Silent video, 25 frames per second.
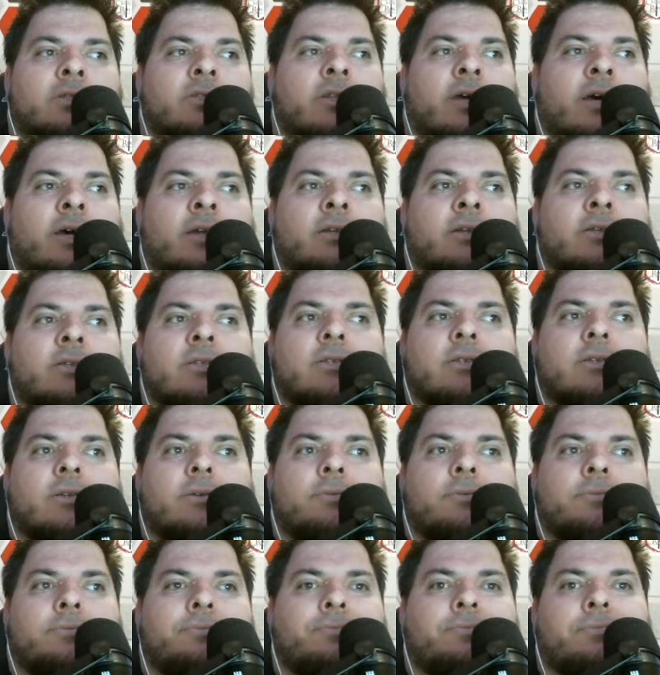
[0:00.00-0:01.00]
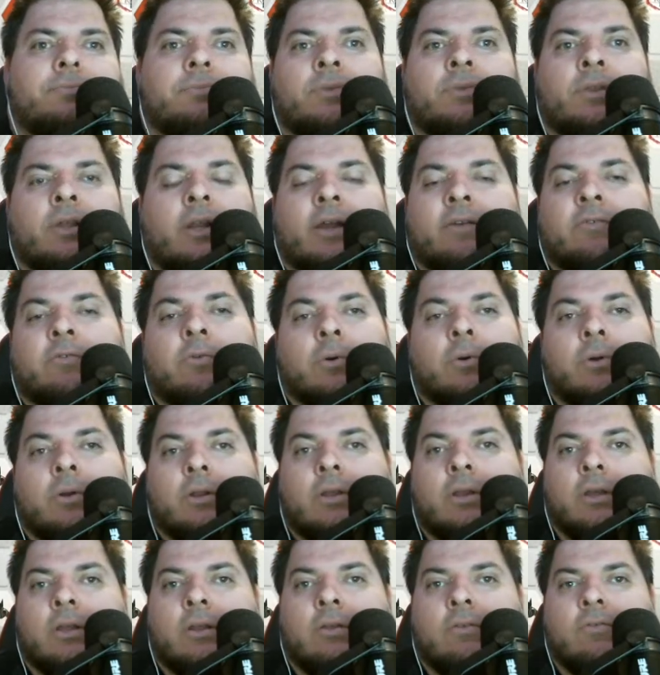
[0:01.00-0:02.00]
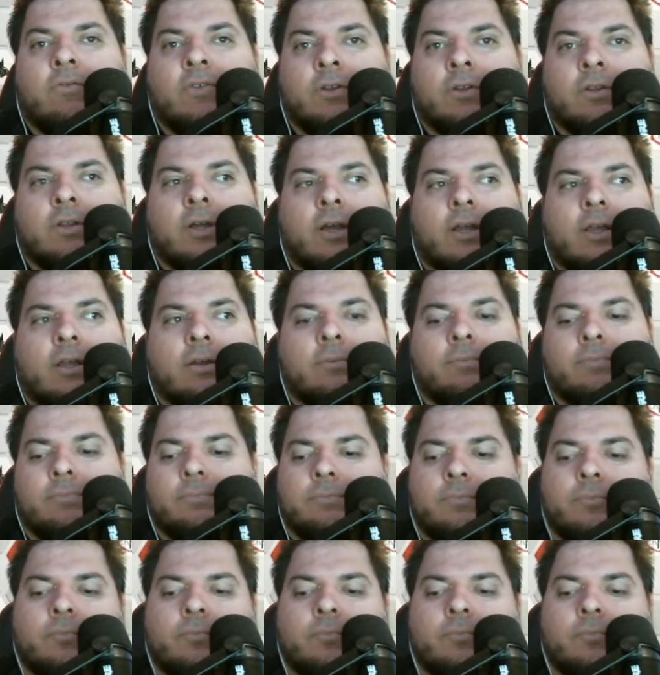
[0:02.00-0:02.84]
status. Then everyone could feel like it.